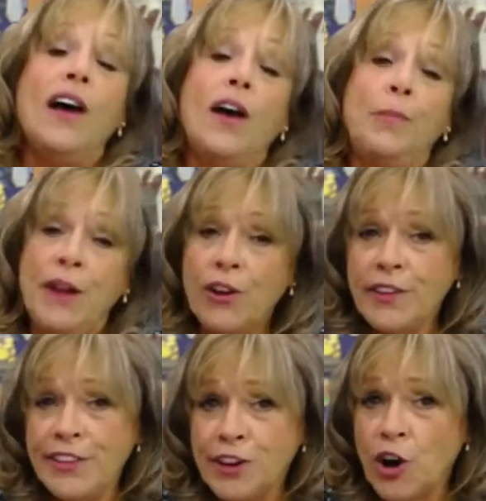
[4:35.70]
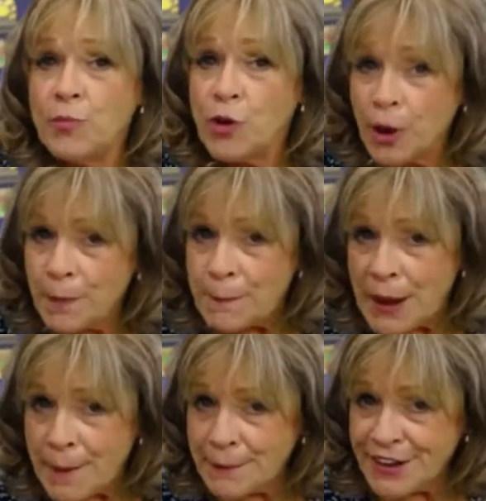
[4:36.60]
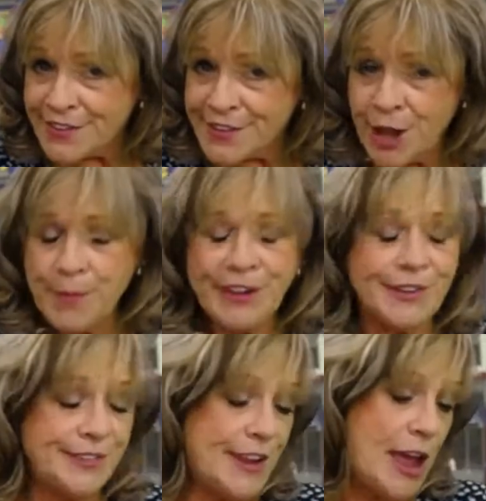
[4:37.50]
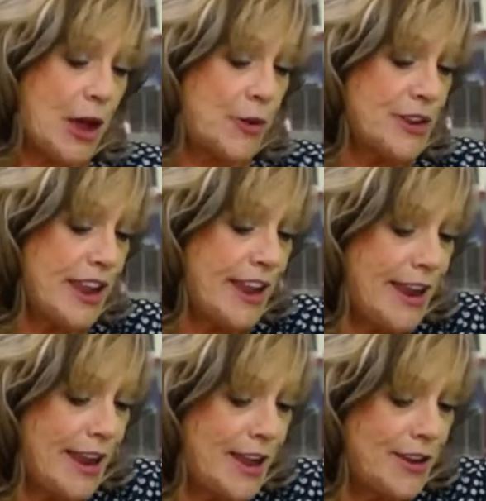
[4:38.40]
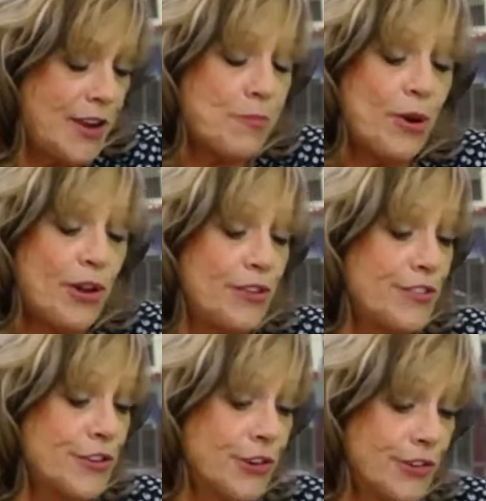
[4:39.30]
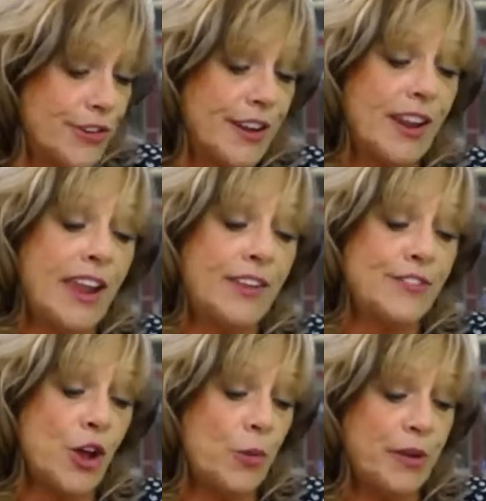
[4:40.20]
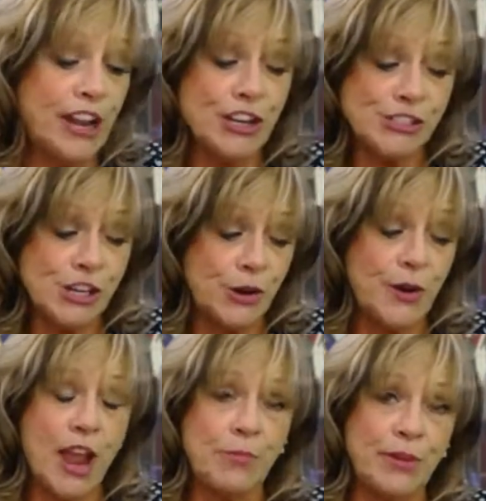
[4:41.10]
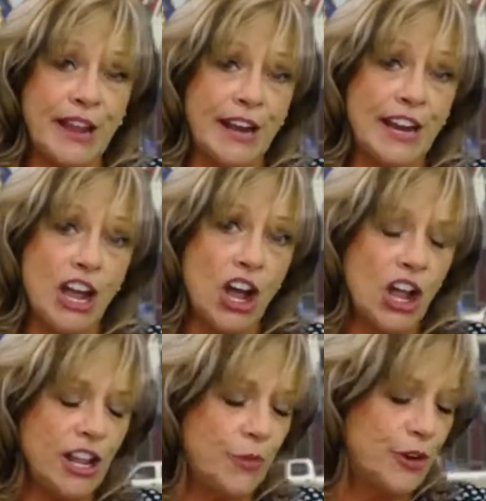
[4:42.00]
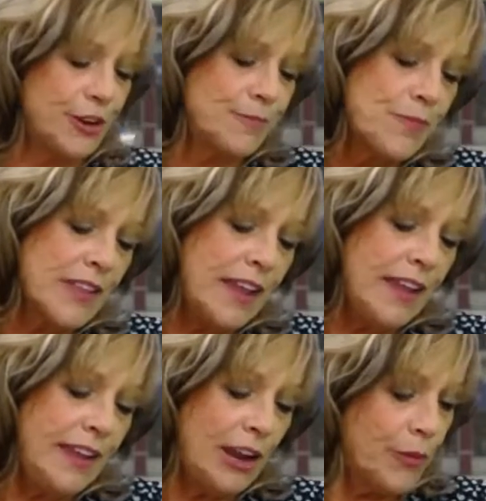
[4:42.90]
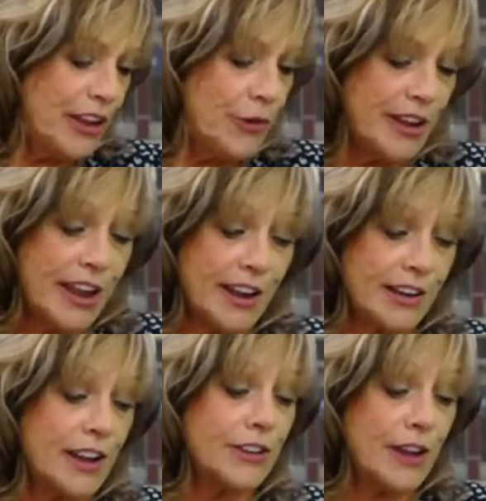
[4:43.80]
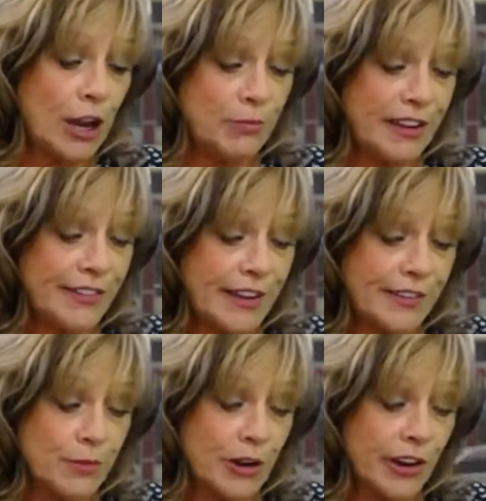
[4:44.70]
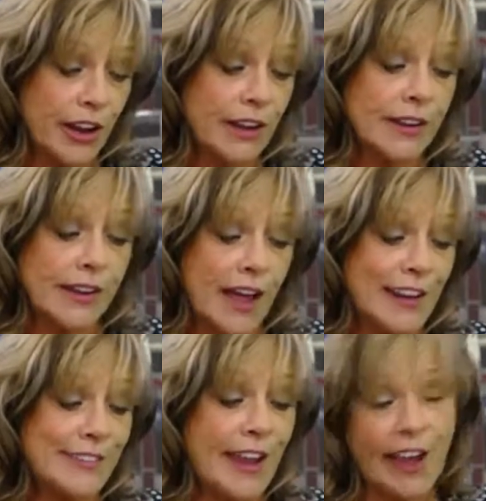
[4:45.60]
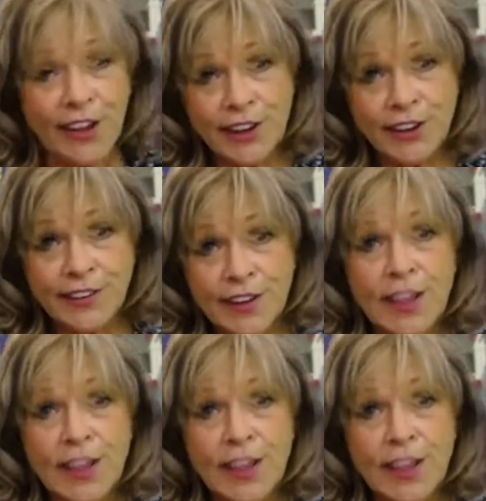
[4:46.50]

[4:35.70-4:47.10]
Apparently there are more puppets coming to town, and Paul Zerden is opening a show at Planet Hollywood. Here we go again, another NBC's America Got Talent